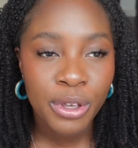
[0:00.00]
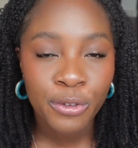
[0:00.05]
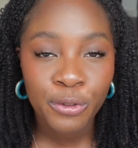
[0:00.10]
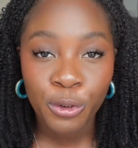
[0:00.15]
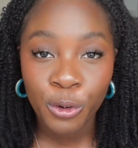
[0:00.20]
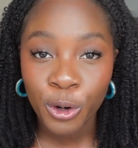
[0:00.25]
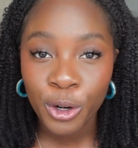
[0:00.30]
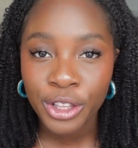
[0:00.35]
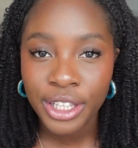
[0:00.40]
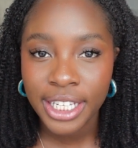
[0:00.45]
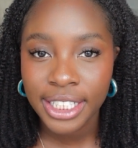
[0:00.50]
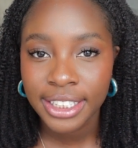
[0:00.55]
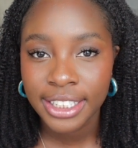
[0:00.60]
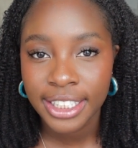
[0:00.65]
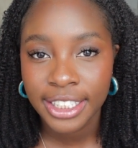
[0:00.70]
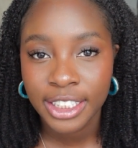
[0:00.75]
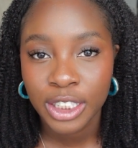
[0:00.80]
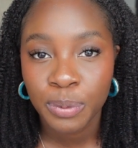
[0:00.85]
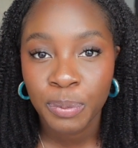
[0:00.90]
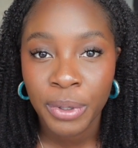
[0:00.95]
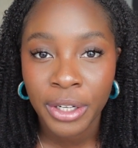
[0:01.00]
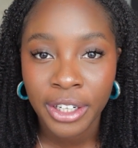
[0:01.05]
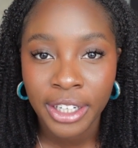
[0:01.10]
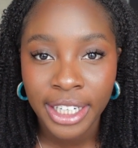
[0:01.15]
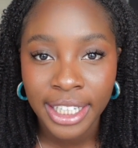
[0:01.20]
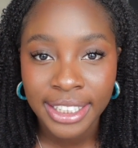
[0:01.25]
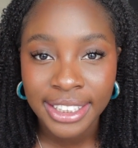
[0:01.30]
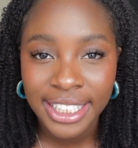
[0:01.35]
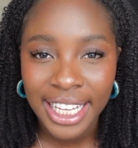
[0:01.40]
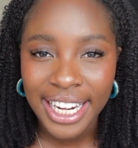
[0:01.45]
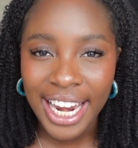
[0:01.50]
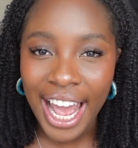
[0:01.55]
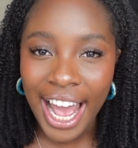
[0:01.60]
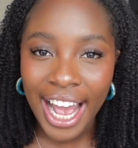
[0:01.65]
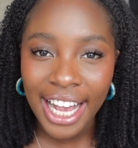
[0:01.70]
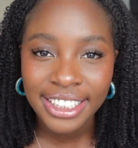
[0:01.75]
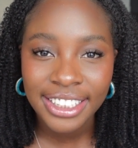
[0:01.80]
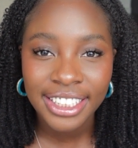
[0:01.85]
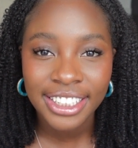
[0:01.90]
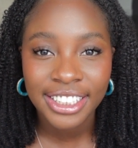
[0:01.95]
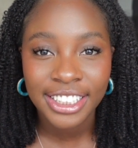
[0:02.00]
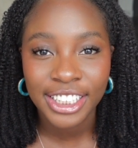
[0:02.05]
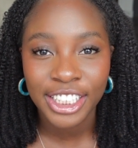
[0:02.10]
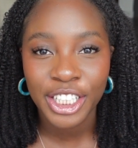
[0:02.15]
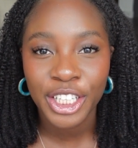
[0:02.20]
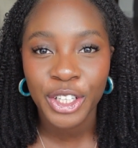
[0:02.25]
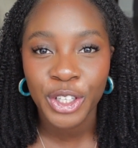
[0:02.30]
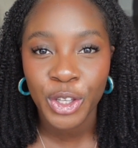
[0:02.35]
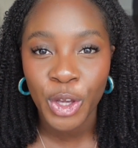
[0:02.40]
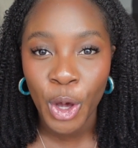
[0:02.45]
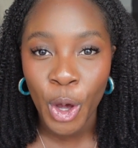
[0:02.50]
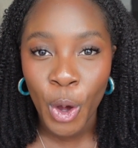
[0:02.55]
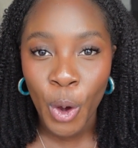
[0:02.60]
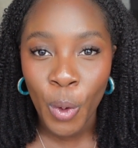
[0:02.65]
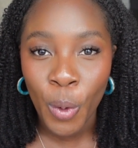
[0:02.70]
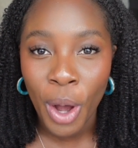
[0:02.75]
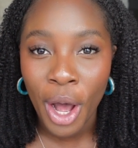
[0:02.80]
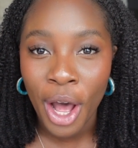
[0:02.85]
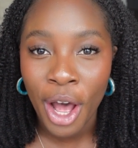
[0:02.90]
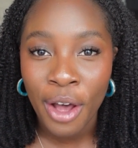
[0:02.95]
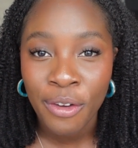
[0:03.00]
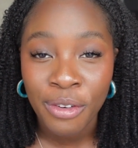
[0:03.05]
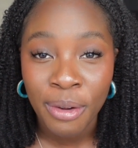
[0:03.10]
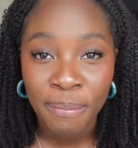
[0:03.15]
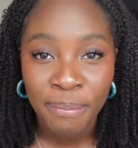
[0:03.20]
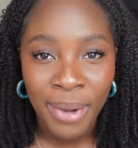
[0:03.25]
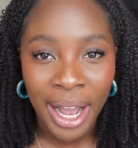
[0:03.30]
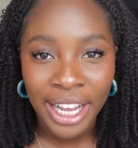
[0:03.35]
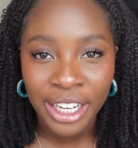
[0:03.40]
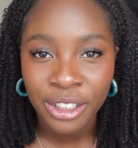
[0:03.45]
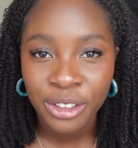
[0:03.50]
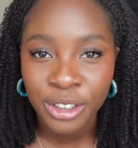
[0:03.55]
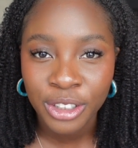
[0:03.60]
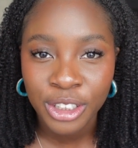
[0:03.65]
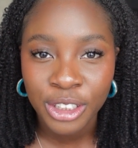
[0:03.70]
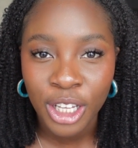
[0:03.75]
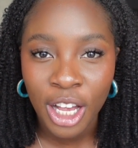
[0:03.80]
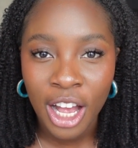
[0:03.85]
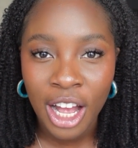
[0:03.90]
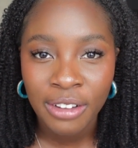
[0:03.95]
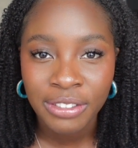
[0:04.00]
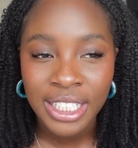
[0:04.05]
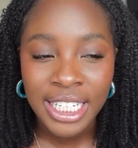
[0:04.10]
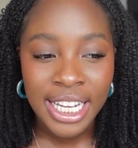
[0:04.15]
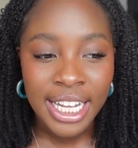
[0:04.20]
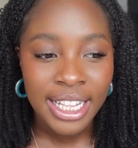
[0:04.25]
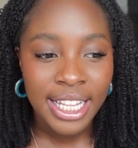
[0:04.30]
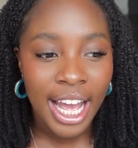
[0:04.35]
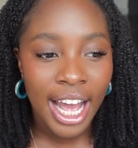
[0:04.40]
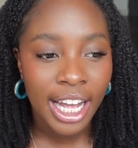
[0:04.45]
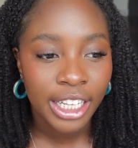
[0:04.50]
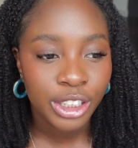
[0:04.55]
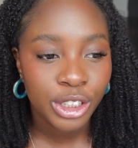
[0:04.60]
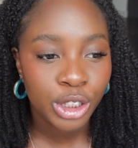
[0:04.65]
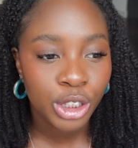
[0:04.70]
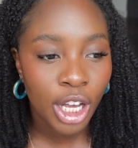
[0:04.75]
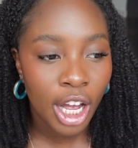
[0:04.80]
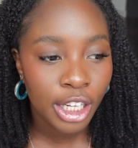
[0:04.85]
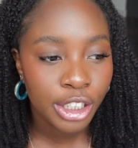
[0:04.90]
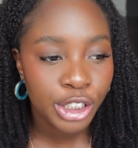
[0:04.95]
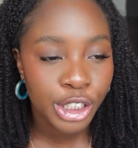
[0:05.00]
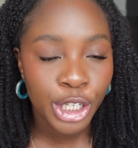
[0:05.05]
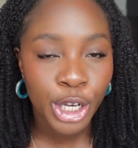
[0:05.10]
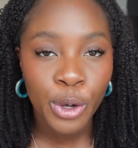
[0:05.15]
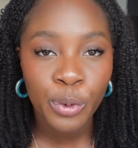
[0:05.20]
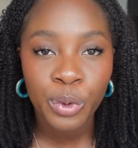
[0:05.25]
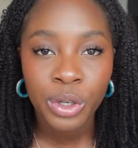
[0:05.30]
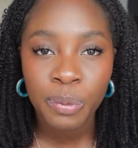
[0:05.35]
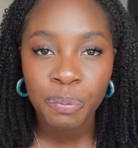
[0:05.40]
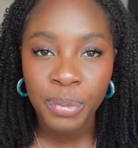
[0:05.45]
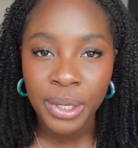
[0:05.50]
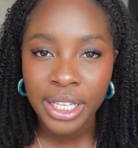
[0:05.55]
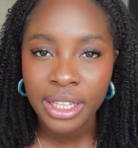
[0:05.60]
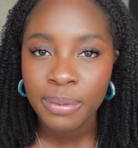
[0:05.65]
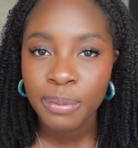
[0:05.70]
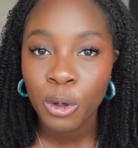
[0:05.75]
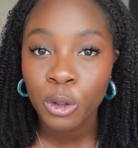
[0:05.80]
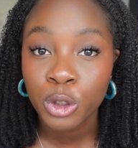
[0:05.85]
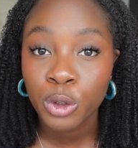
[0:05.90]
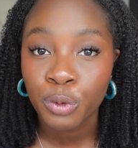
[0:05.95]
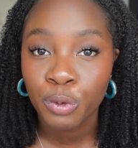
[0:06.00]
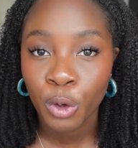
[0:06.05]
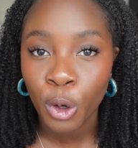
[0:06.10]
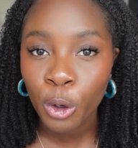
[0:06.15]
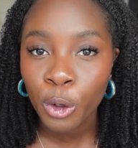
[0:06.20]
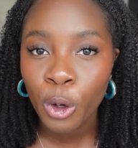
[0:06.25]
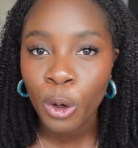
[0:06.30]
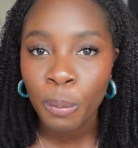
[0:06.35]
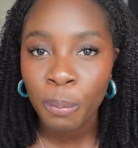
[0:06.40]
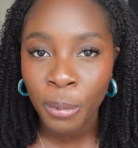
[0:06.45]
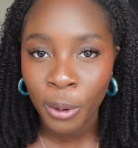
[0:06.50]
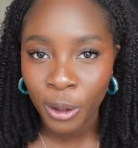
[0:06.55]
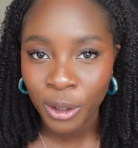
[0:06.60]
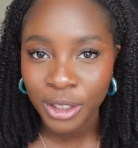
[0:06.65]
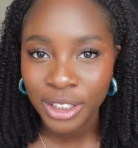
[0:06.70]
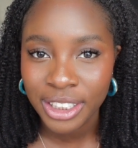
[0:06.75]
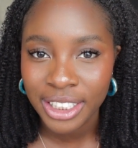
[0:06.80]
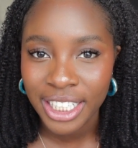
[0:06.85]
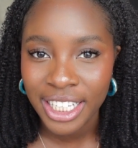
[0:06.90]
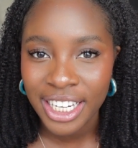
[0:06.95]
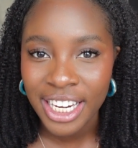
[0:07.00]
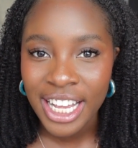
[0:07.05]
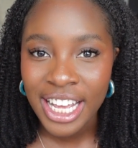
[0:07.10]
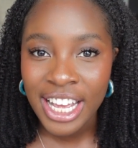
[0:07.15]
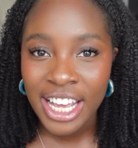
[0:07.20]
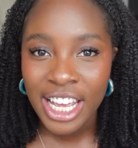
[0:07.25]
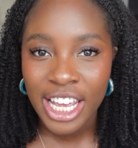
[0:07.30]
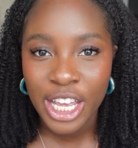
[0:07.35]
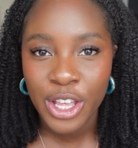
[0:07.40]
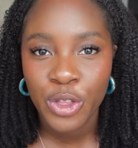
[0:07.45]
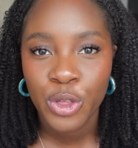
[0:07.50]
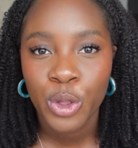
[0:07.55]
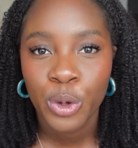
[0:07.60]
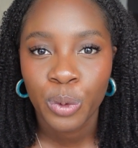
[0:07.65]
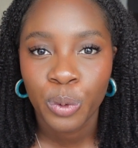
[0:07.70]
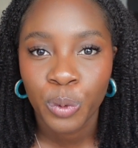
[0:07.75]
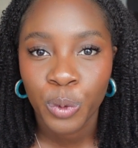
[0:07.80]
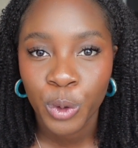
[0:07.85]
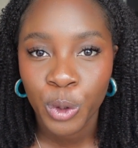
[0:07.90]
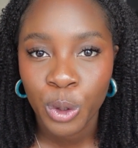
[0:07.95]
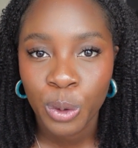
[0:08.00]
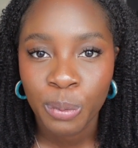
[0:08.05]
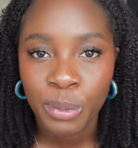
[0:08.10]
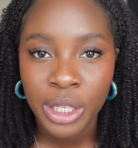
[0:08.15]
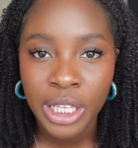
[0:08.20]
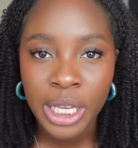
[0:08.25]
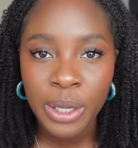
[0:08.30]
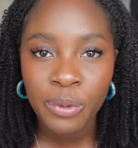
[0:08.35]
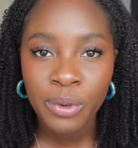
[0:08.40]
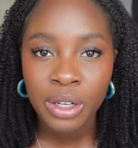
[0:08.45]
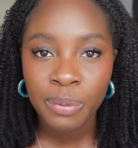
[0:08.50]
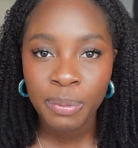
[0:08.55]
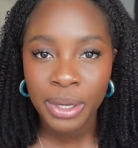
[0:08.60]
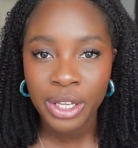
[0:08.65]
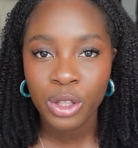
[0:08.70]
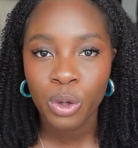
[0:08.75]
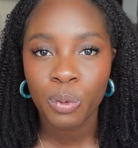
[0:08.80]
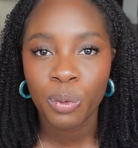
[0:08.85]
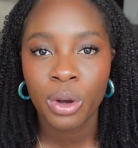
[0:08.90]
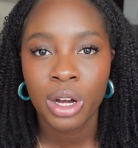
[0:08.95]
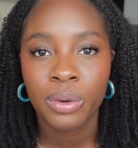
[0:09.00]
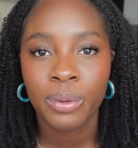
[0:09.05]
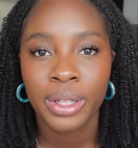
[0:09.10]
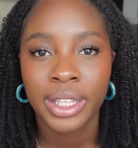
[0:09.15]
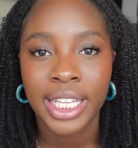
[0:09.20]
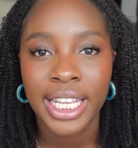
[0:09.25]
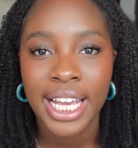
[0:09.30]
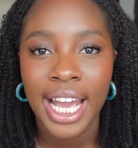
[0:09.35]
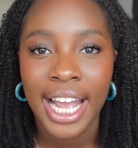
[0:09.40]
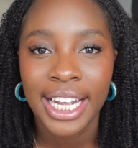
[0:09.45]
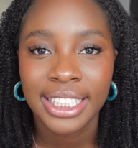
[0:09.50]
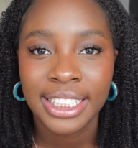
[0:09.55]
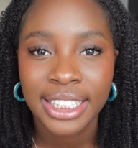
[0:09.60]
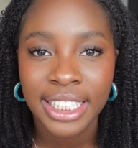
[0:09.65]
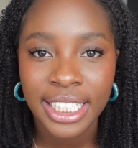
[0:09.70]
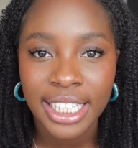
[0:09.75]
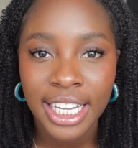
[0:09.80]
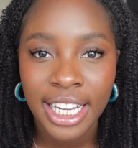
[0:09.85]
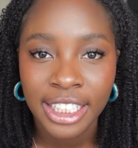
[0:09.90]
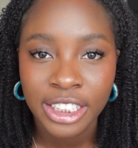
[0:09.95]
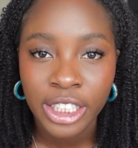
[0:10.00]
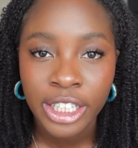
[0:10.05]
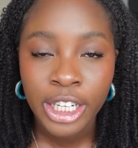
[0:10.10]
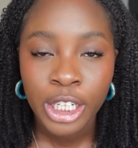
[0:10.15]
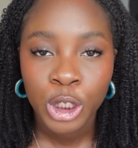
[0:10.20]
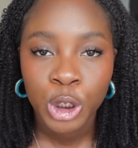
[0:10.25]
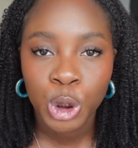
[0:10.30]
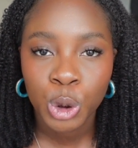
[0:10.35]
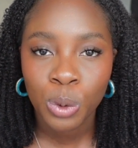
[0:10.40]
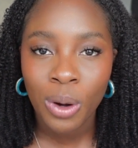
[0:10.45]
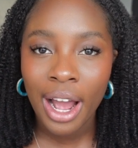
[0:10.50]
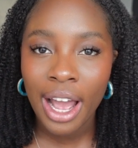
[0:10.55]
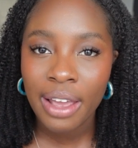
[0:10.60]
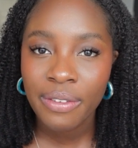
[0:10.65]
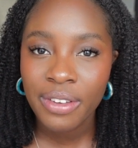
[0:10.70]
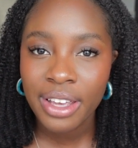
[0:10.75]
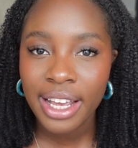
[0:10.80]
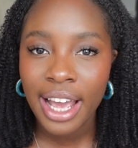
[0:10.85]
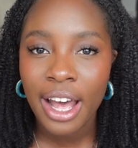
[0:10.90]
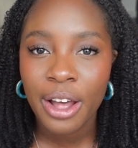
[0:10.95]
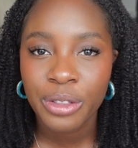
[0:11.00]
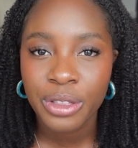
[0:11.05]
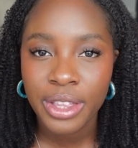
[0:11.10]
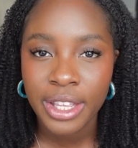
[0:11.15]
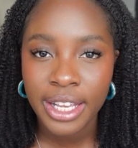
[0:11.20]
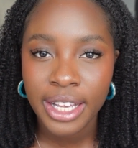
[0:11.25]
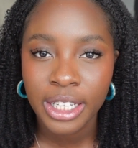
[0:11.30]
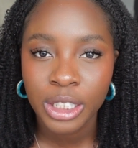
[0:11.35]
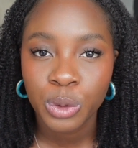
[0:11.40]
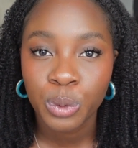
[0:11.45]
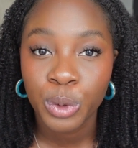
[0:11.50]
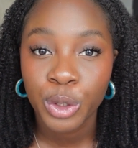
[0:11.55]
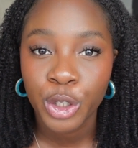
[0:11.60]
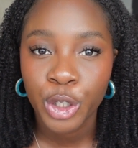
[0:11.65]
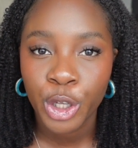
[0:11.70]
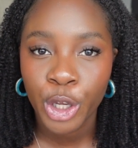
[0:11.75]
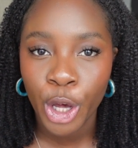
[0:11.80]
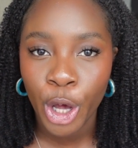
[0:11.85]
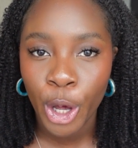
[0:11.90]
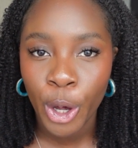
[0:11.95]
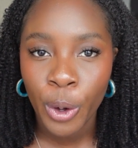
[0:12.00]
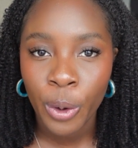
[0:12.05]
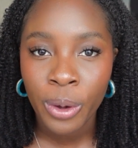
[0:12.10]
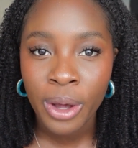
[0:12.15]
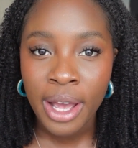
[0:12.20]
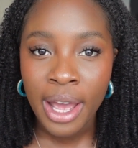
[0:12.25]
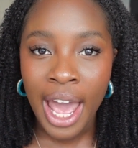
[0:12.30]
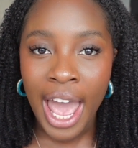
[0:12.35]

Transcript: before this experience that as a CEO of Microsoft, that Satya would be the most vocal person in the room. He would be the one with the ideas, driving how things would go.